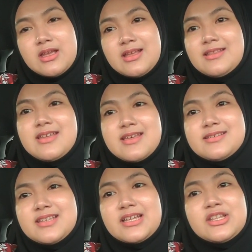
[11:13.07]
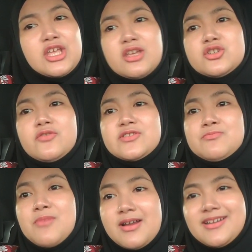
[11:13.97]
Thus, the age of
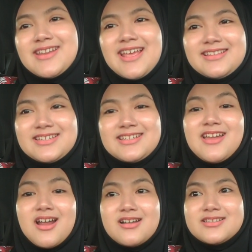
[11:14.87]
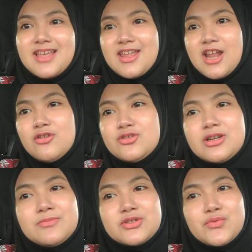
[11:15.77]
smart connected cars and
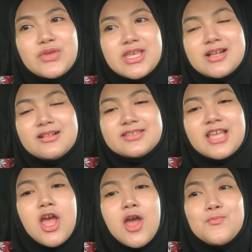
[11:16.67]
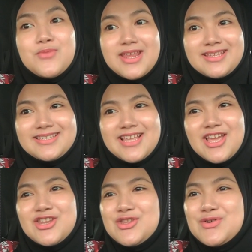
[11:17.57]
autonomous vehicles brings a
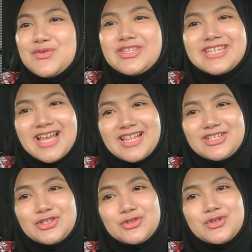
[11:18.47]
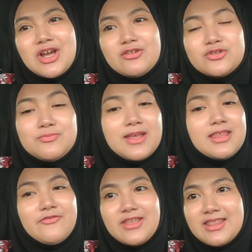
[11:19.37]
new challenge to the
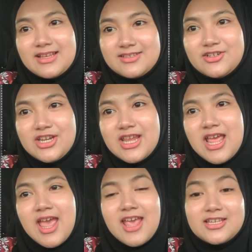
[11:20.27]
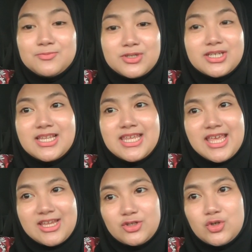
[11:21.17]
automotive industry, especially
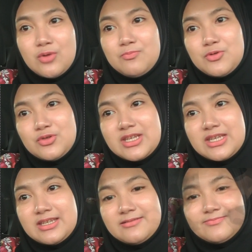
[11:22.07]
edge computing.